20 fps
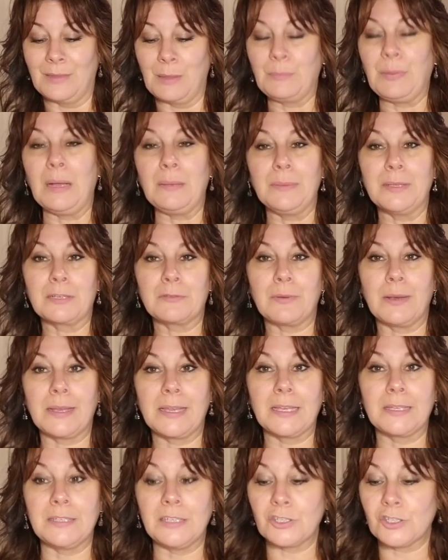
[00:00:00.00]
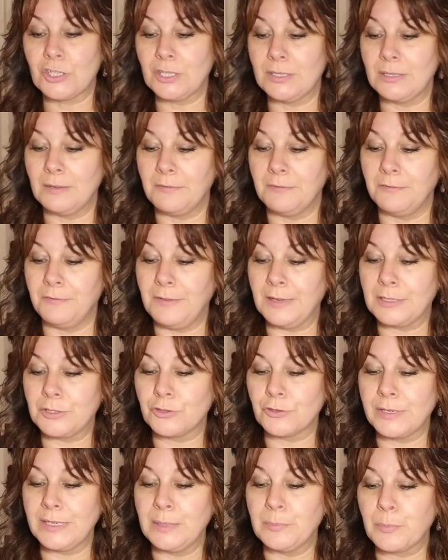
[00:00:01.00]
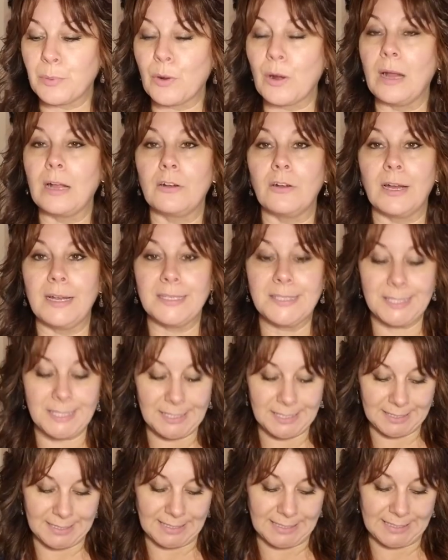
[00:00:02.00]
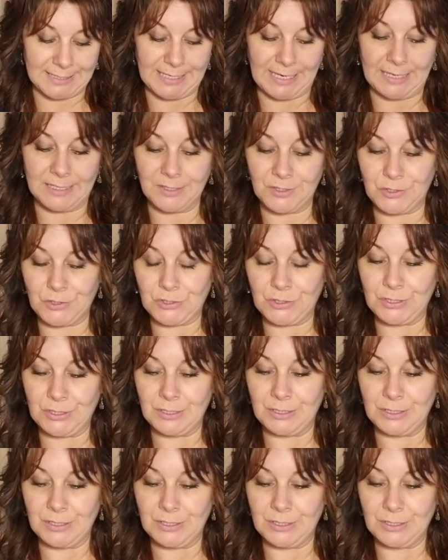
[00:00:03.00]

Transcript: Public recognition, victory, progress, success